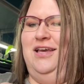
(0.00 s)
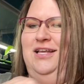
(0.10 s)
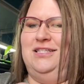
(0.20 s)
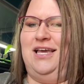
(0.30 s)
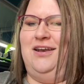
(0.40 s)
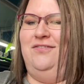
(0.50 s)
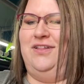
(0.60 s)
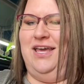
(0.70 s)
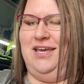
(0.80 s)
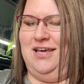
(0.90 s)
It's kind of
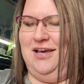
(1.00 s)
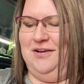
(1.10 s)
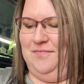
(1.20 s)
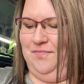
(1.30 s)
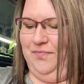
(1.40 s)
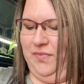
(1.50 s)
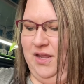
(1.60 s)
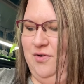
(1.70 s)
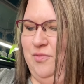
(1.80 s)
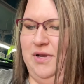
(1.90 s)
like,
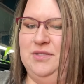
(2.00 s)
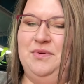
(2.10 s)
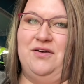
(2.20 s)
it reminds me